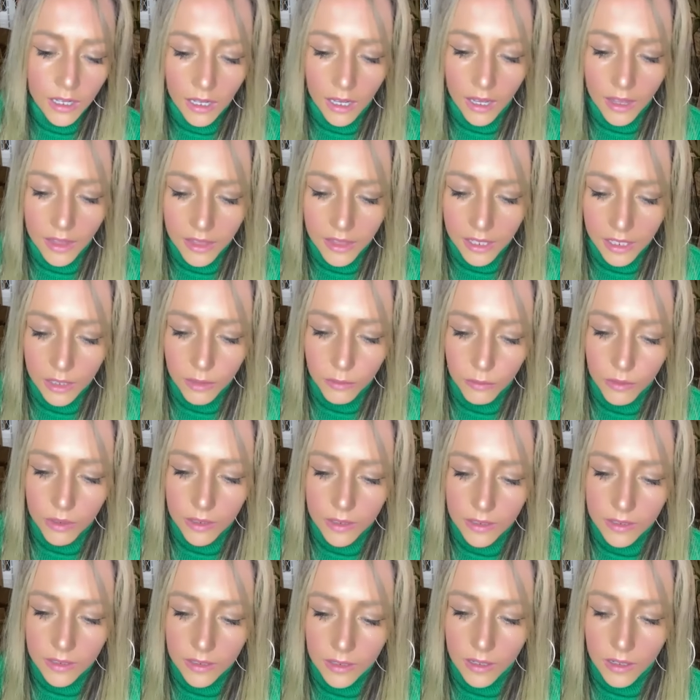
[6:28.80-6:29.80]
I think it
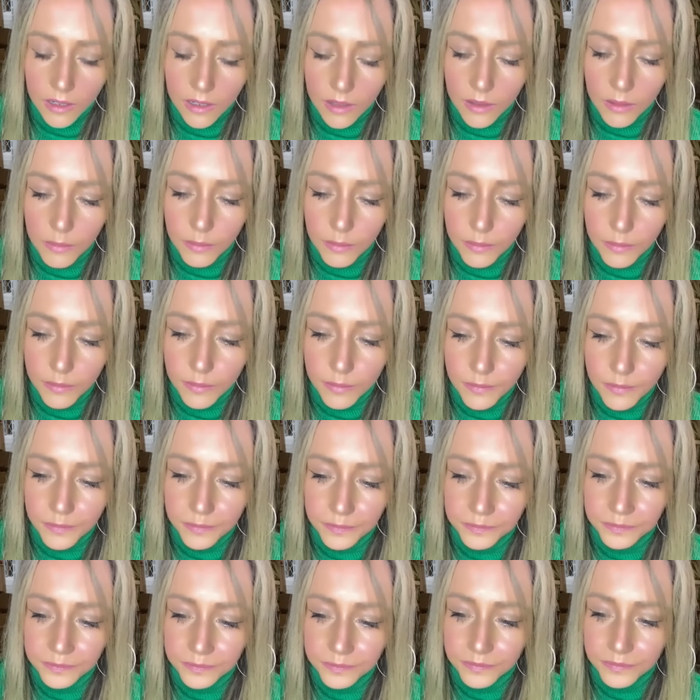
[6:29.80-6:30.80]
was
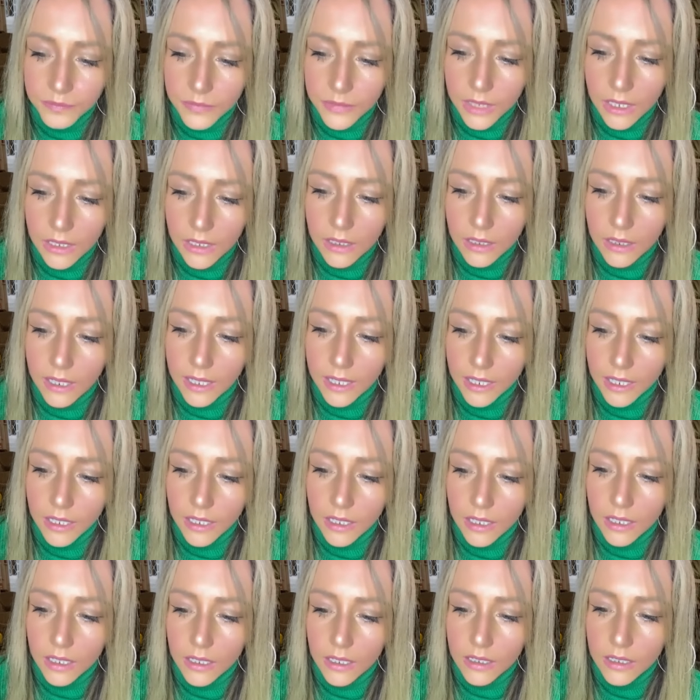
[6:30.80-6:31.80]

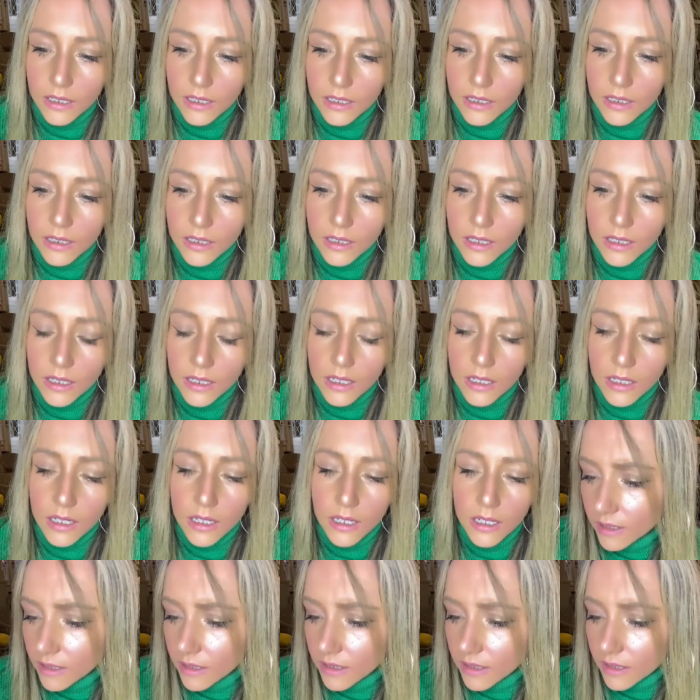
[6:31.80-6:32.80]

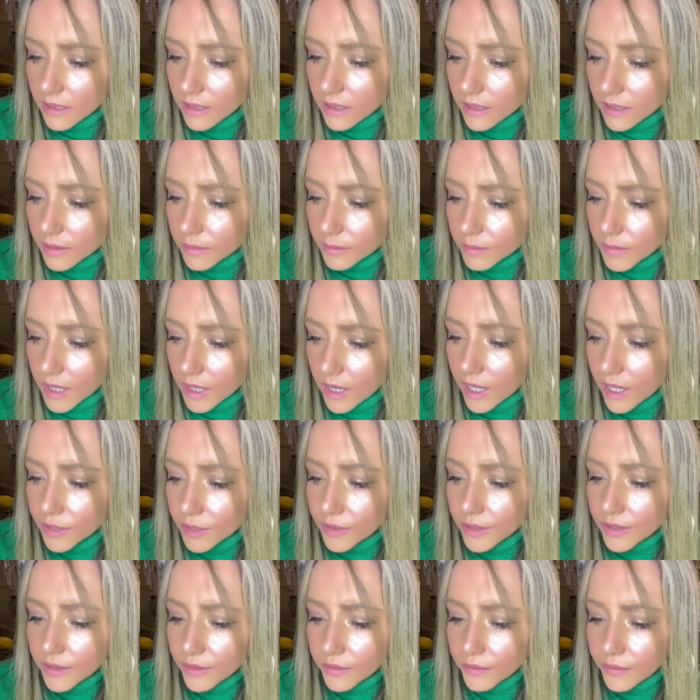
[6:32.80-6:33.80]

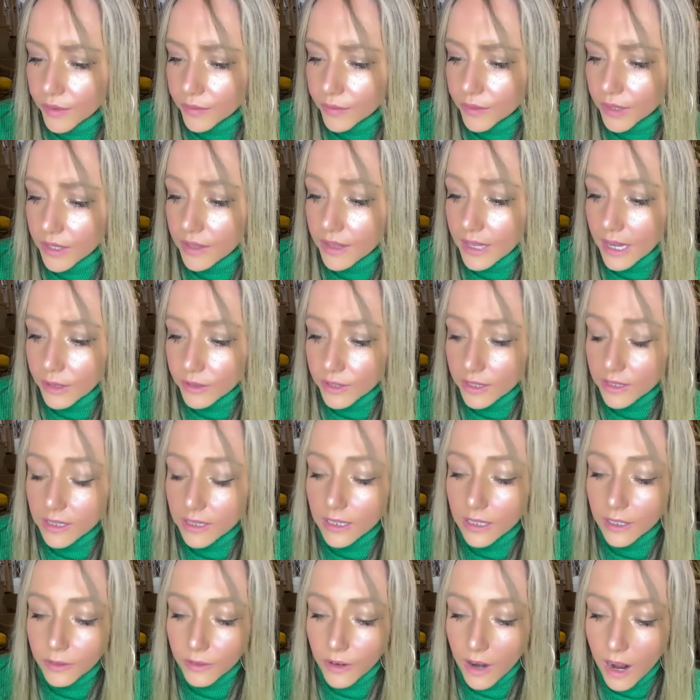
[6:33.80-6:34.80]
150,000
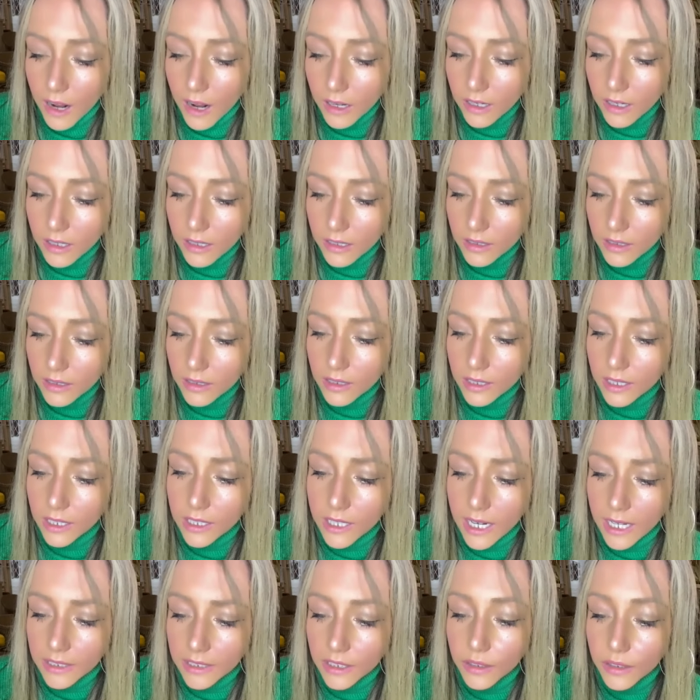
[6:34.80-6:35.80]
in Iraq
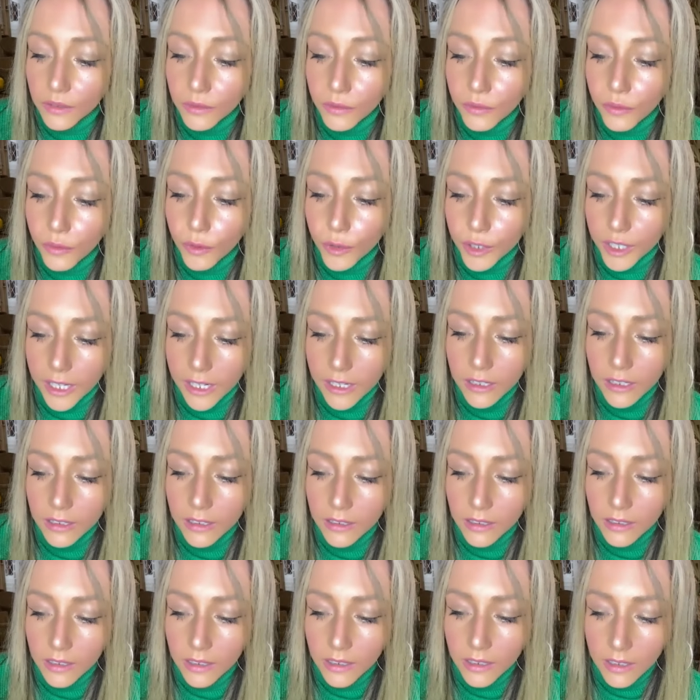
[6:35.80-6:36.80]
in 1940,
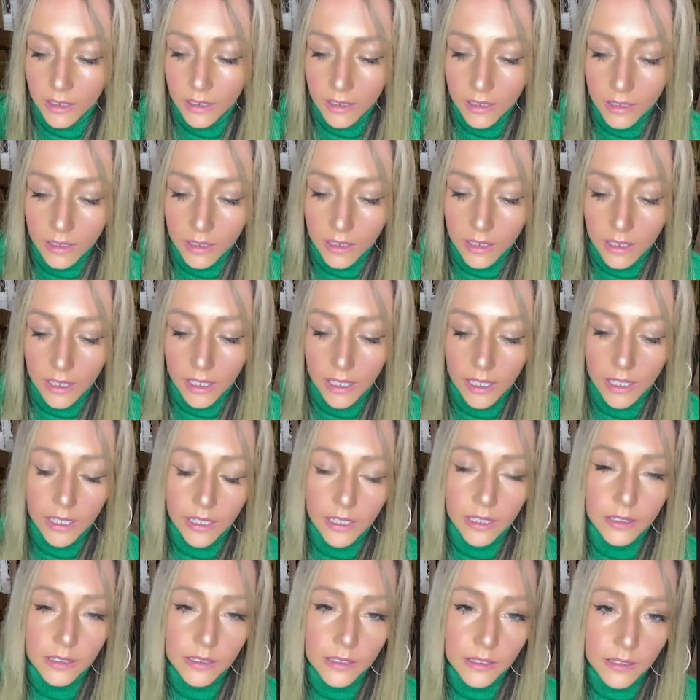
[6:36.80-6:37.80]

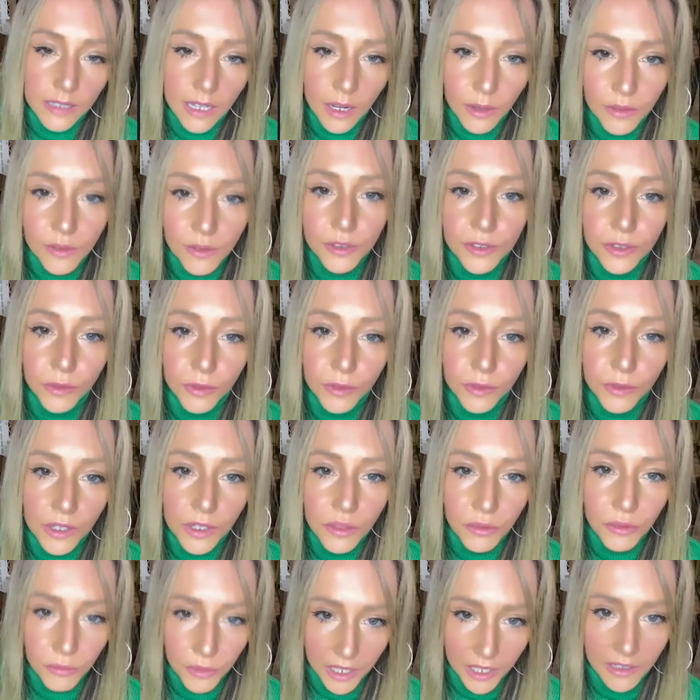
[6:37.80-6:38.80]
and now there's only
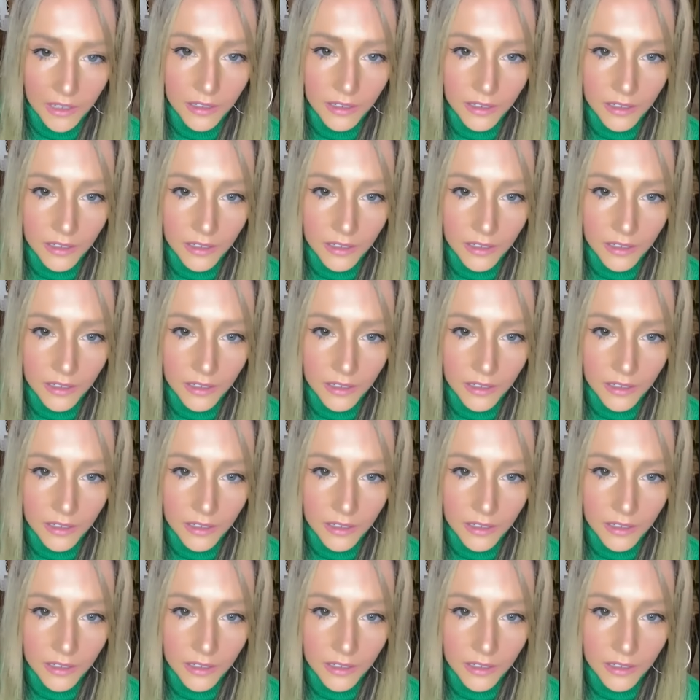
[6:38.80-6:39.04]
3